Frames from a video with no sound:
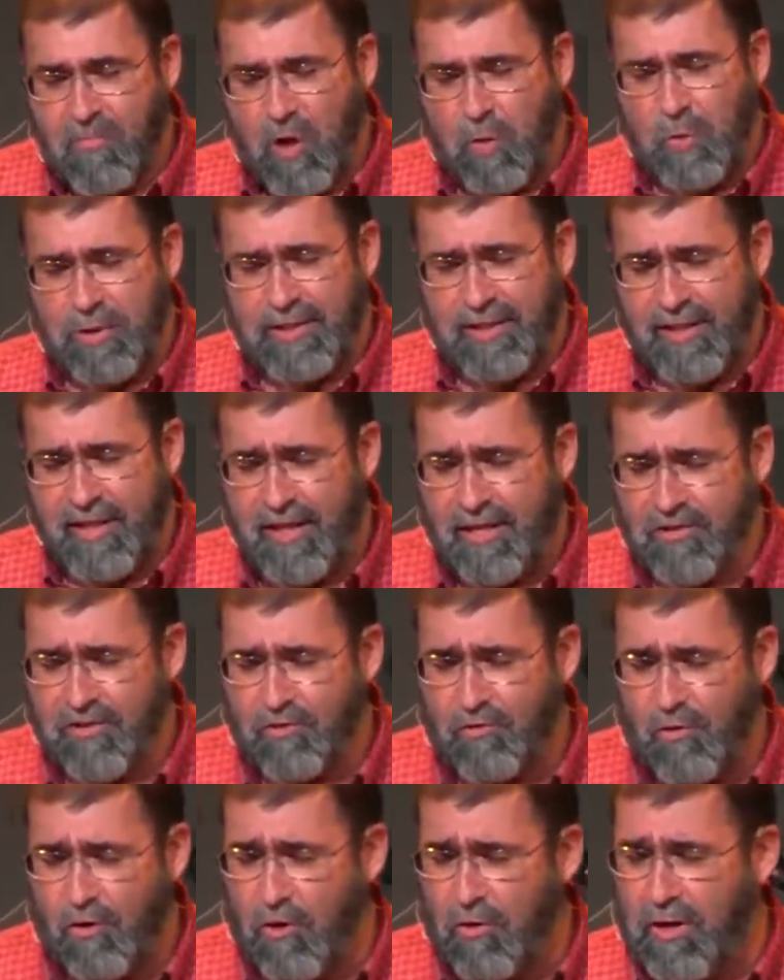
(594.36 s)
With the kids
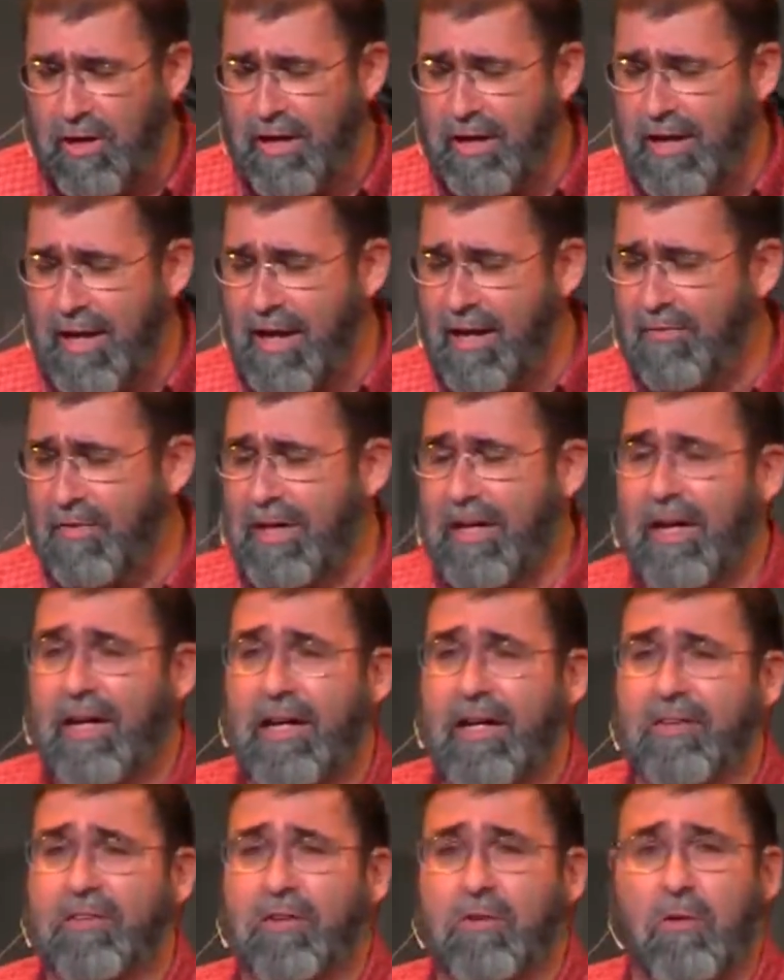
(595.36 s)
grown and
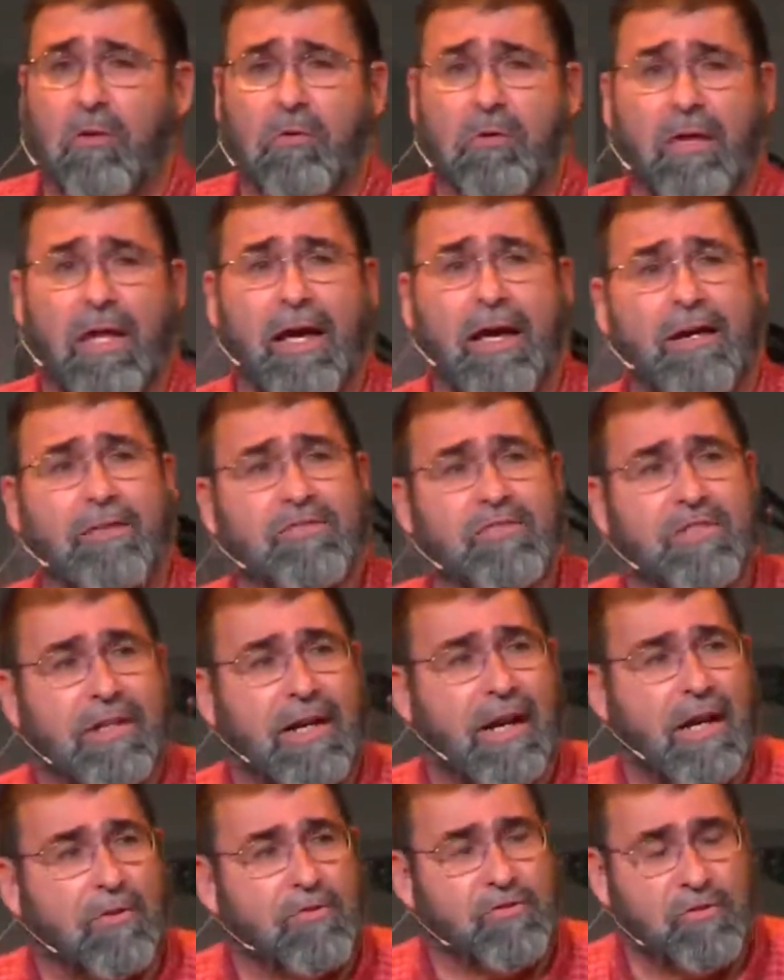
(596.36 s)
navigating their own lives and
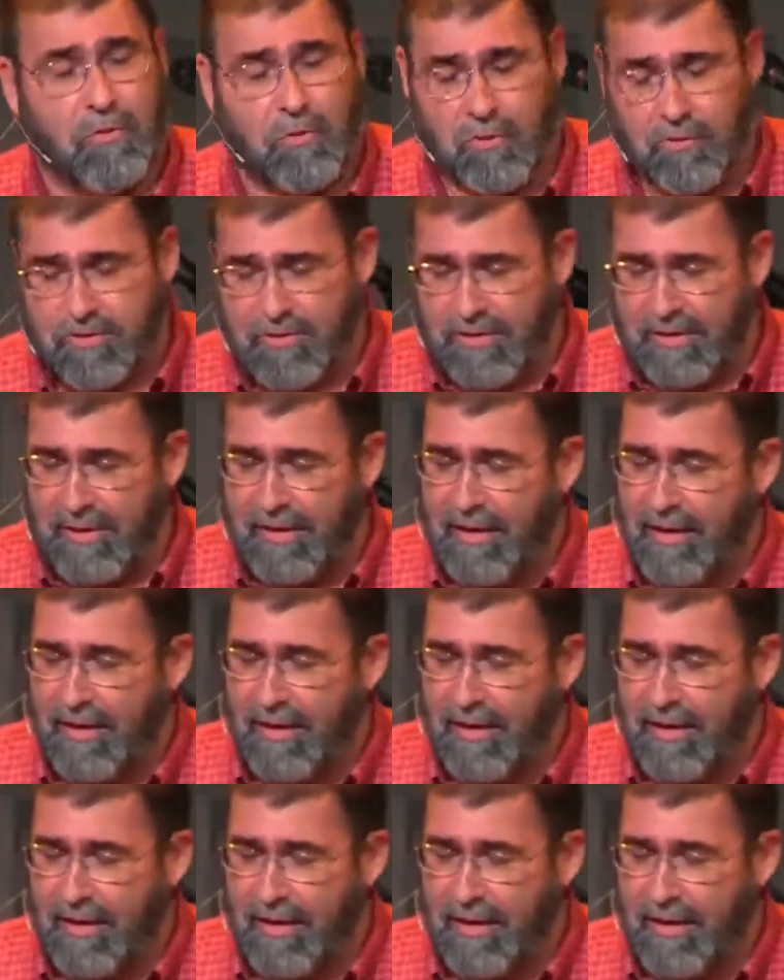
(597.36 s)
households,